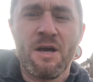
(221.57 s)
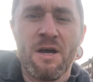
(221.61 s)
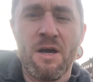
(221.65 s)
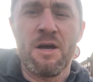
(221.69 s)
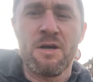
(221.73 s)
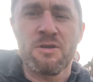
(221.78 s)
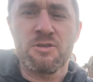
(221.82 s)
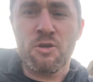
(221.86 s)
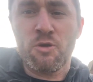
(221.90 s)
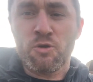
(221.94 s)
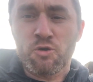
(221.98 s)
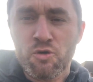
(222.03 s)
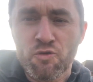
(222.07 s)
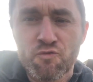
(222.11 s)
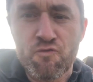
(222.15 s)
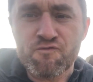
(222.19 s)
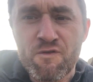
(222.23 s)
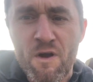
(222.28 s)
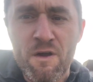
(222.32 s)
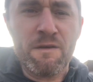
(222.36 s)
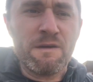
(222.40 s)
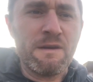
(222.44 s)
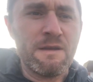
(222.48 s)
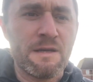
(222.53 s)
So you could
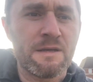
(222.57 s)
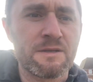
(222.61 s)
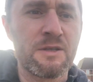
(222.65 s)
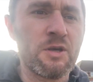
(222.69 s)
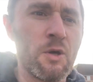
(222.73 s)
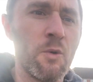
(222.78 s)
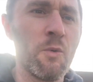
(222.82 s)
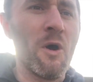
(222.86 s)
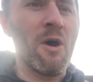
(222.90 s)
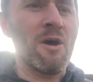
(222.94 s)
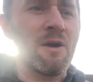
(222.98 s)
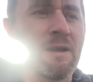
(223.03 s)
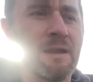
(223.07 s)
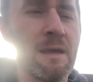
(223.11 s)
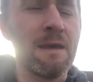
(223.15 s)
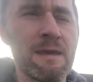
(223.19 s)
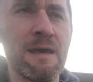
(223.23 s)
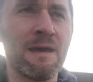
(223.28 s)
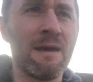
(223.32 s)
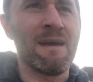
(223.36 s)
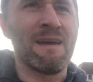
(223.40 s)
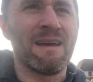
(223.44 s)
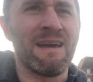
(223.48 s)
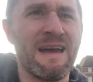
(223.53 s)
run too early
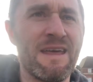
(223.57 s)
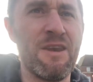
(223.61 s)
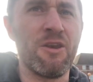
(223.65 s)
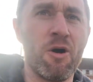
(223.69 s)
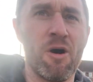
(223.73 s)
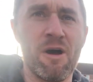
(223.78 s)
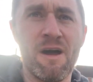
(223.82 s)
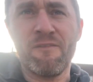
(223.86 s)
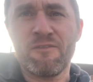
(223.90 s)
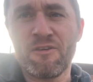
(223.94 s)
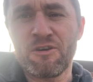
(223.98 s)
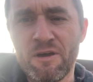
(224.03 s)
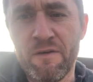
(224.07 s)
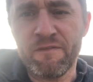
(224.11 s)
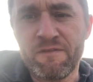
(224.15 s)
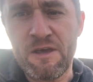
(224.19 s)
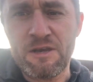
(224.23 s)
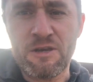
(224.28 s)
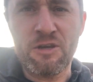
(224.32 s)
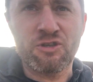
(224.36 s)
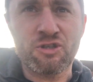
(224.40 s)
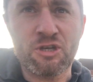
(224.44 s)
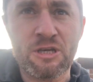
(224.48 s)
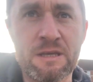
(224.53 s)
and not have enough
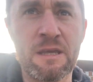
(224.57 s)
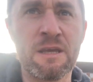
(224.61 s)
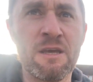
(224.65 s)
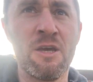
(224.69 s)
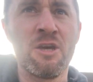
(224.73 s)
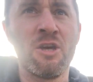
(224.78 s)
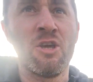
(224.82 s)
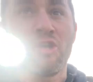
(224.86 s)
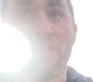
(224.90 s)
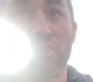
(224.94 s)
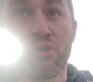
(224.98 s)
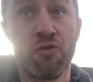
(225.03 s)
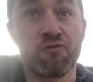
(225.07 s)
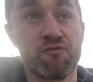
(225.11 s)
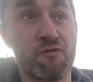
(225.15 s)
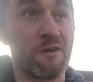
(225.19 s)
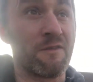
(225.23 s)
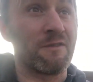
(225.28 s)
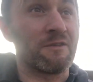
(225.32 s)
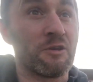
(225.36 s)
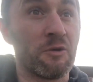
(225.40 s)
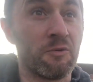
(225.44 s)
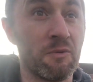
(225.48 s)
energy. You could run too